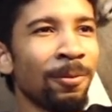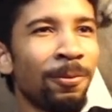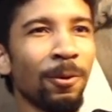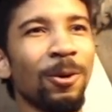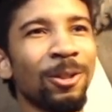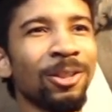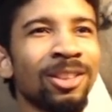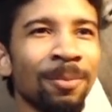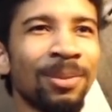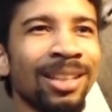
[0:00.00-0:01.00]
for
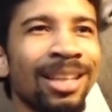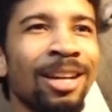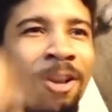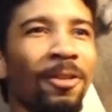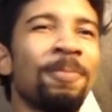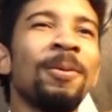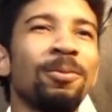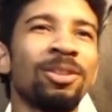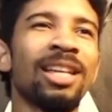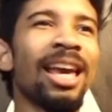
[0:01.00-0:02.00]
something that other people
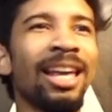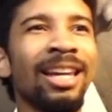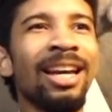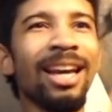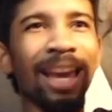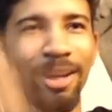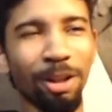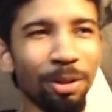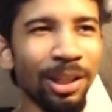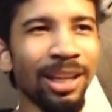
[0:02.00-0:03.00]
said,
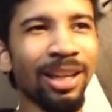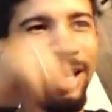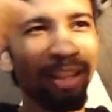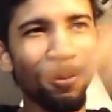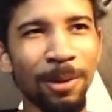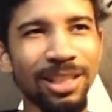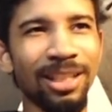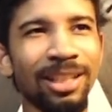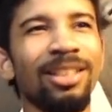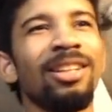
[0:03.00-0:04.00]
including the
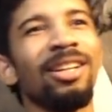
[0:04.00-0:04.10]
president